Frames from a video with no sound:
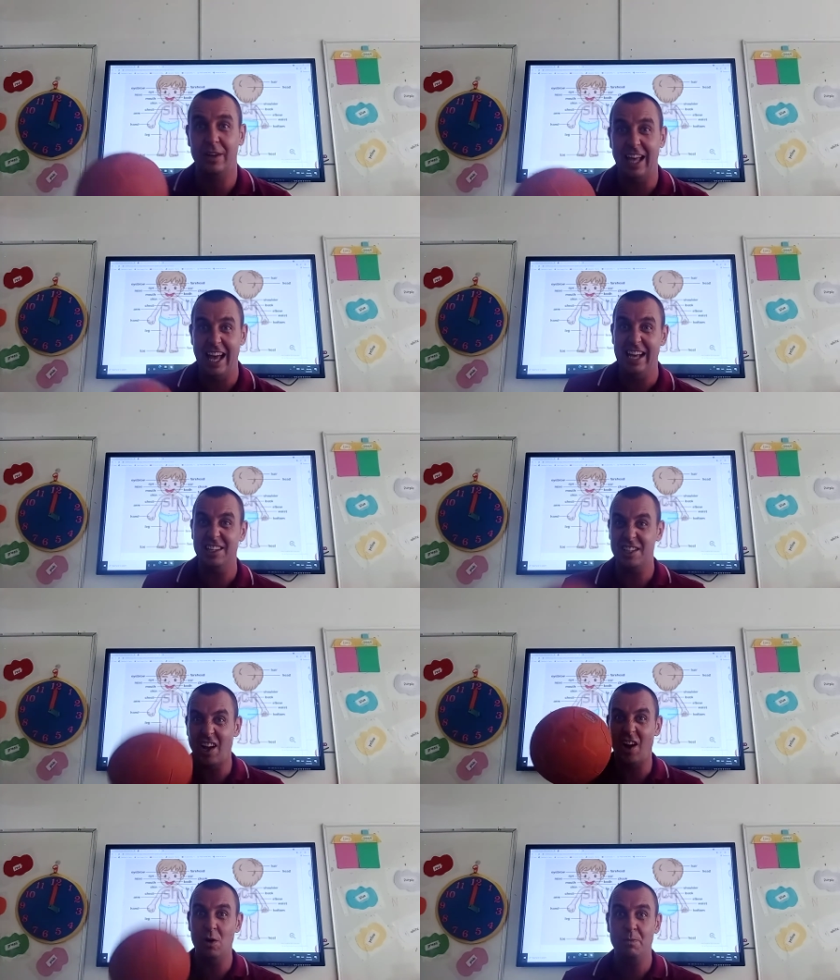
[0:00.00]
Okay,
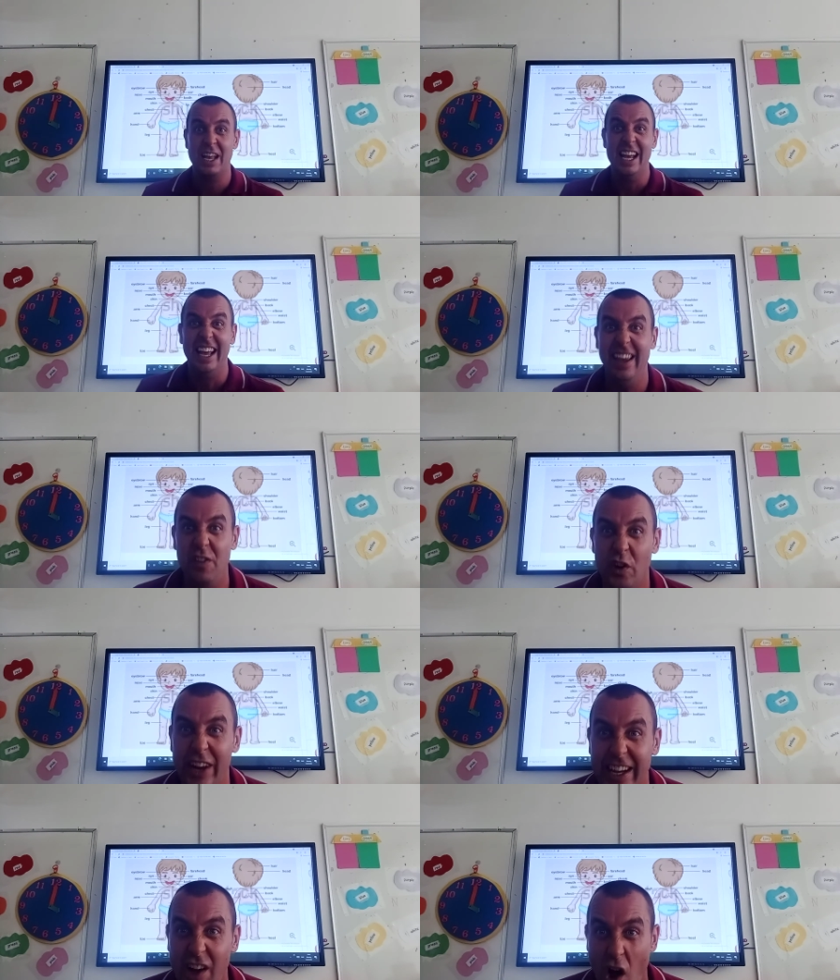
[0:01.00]
so if you're
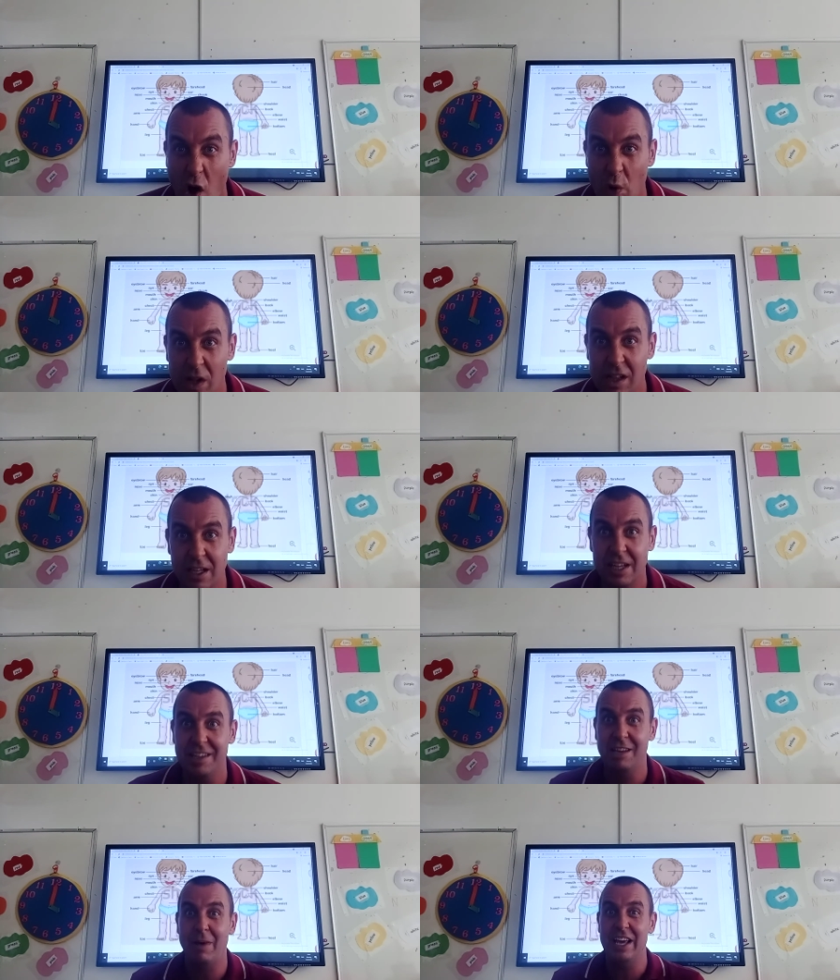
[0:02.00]
in
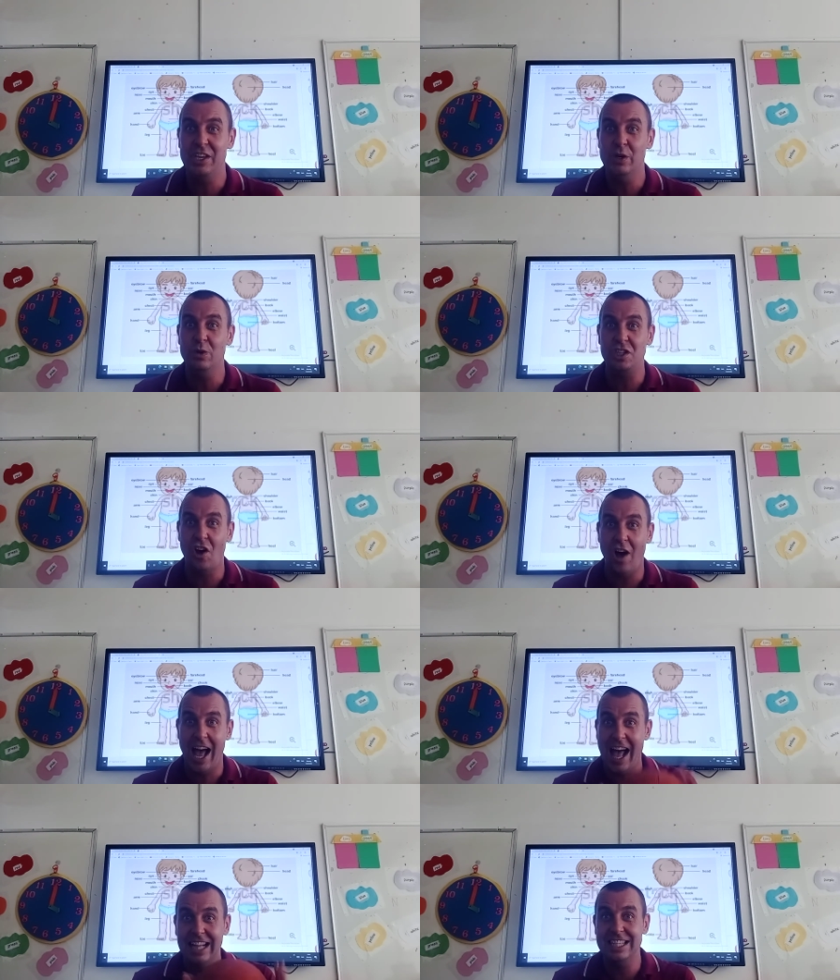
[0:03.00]
goal, you might use your
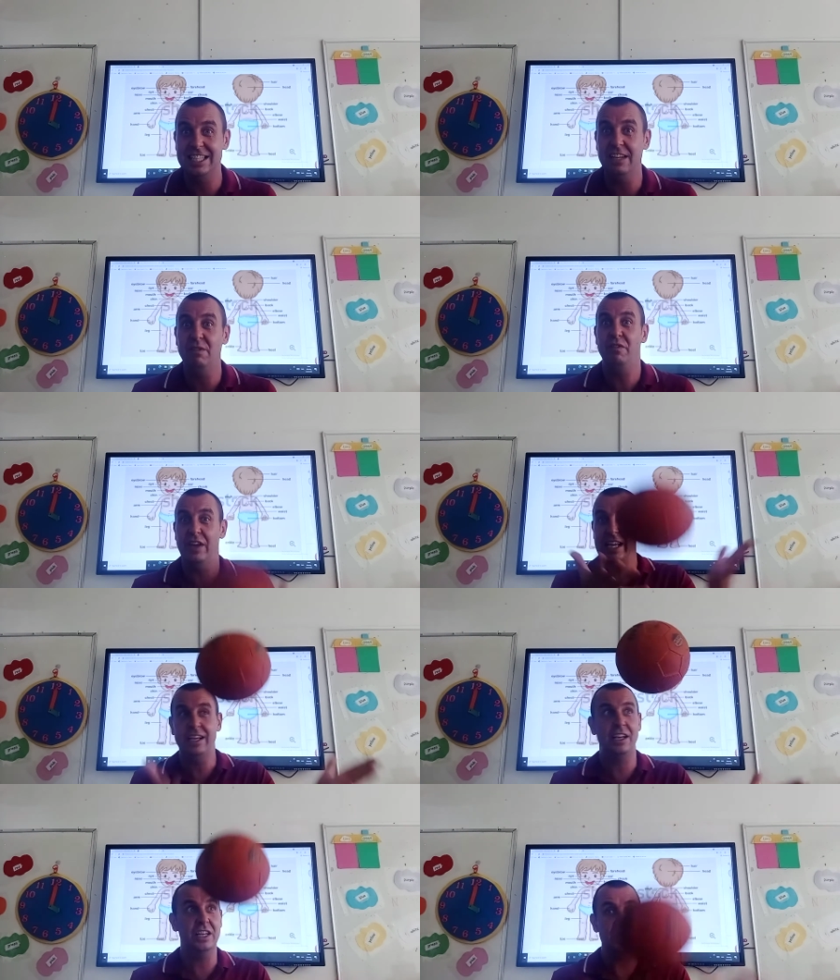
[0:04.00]
hands and
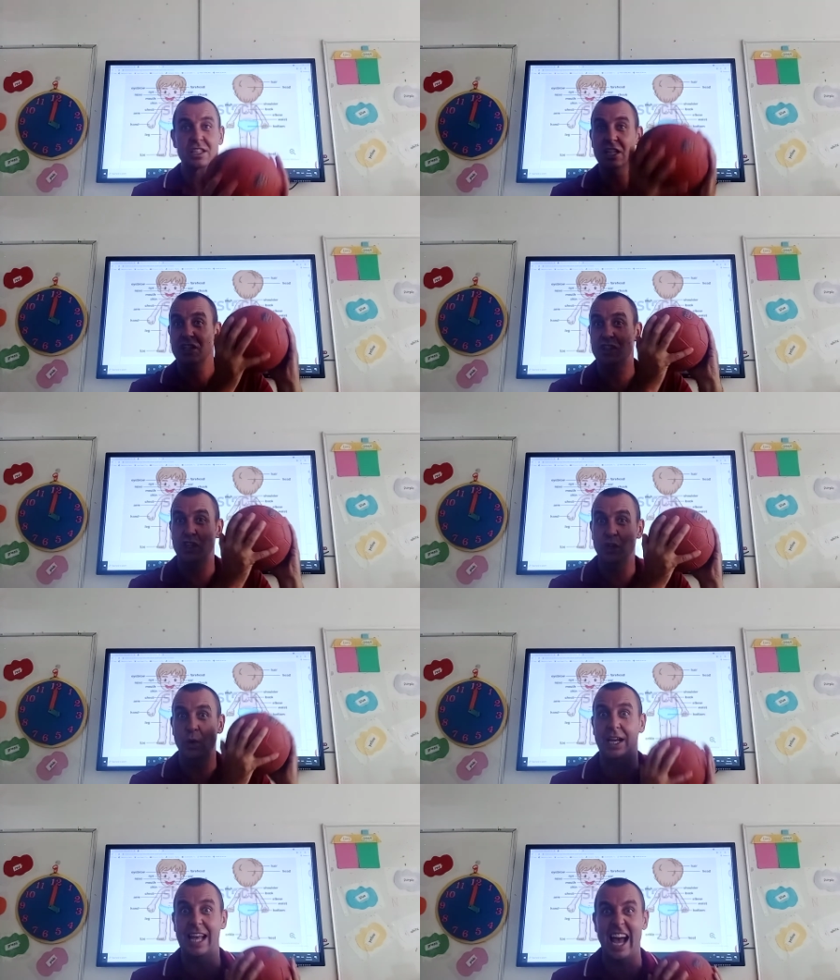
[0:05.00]
fingers to
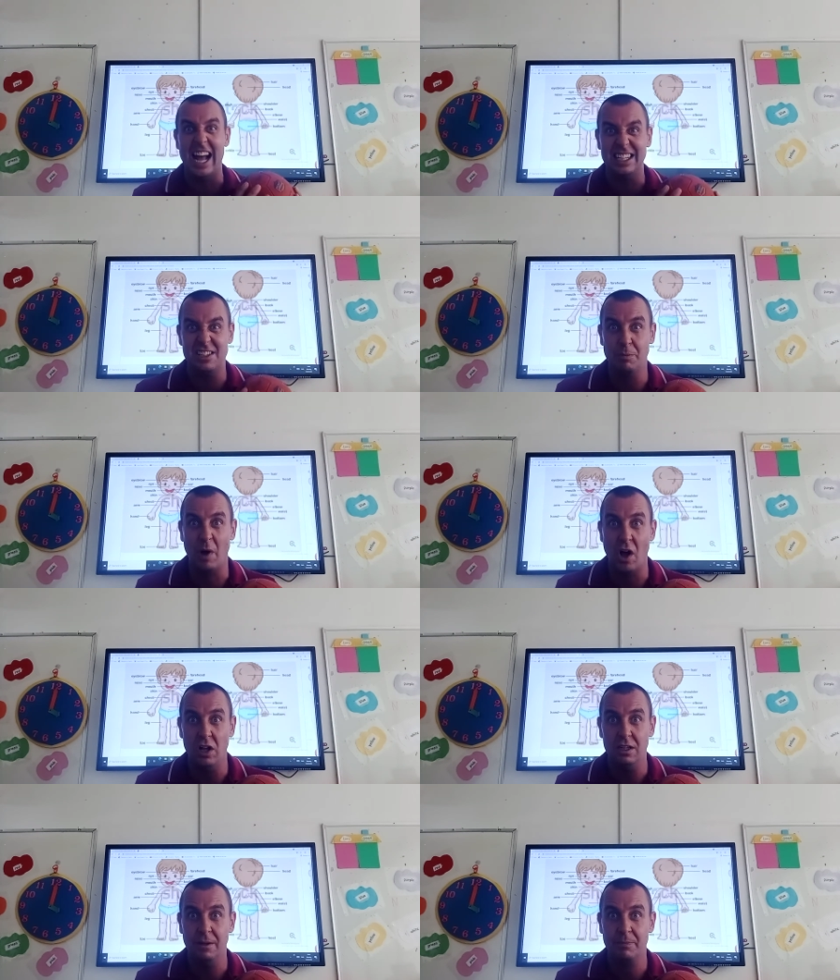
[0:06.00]
catch the
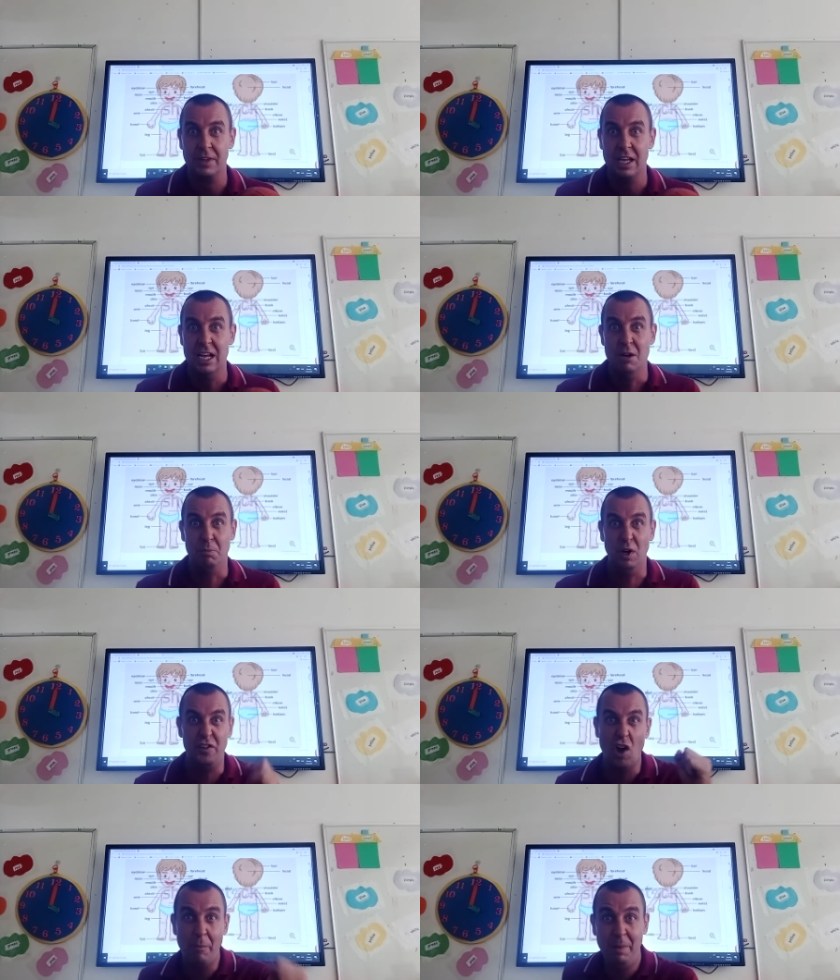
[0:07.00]
ball.
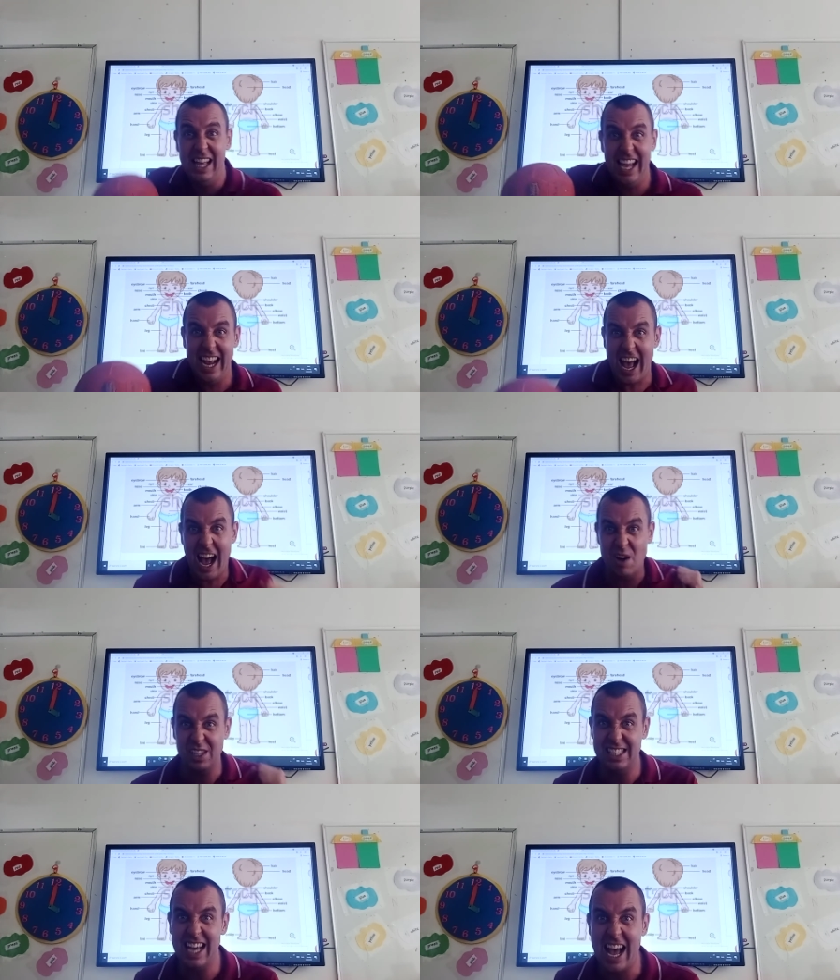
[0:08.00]
If you're playing
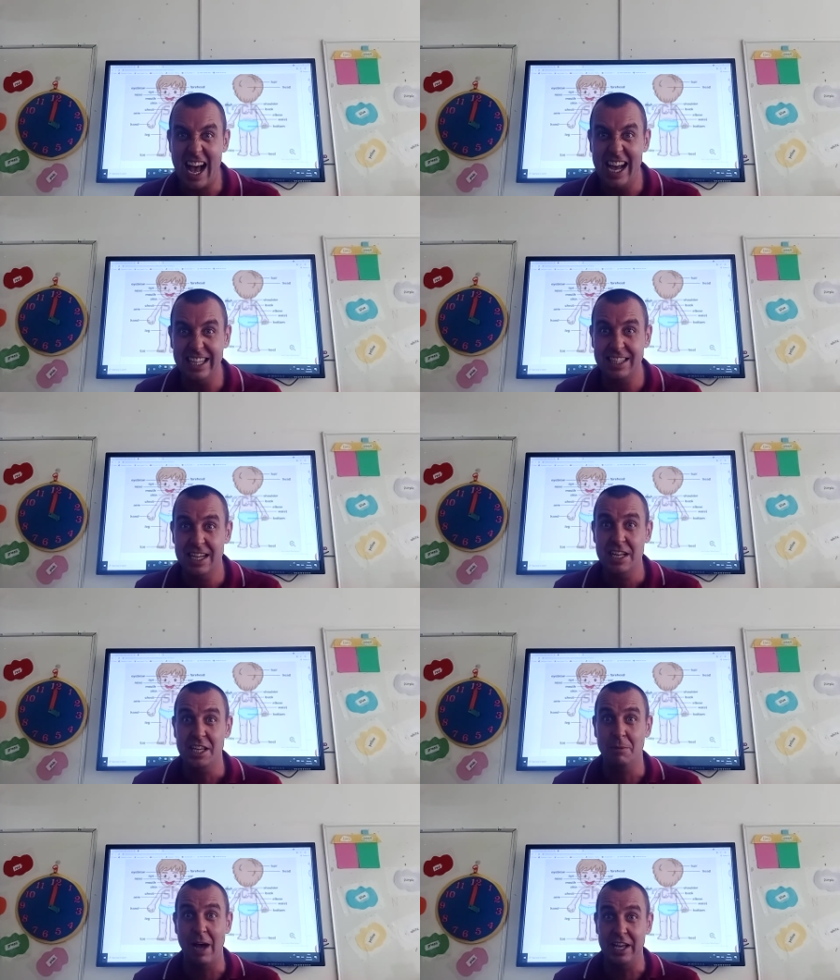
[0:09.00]
outside,
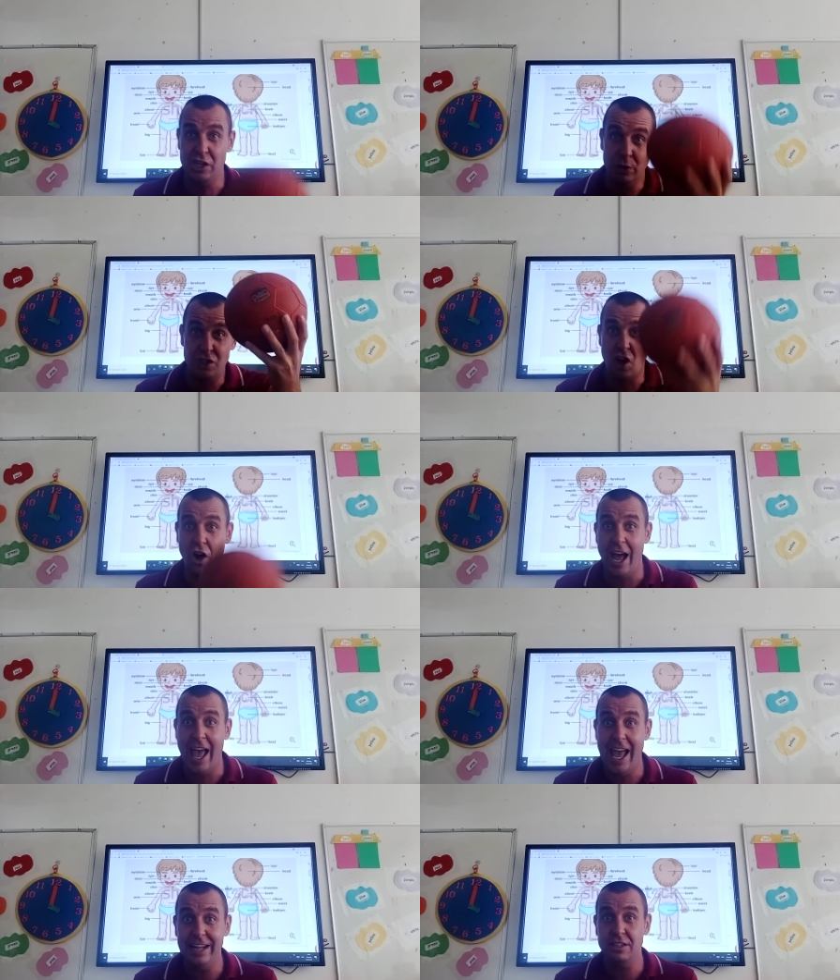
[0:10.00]
you might use your
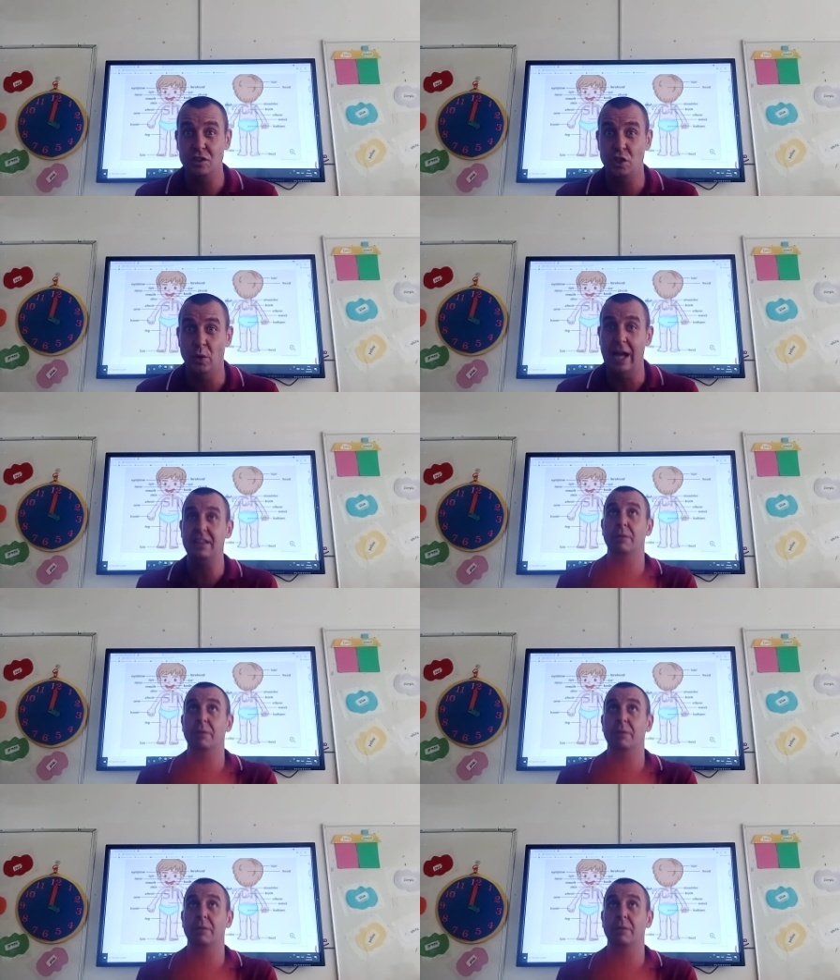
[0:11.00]
head to head the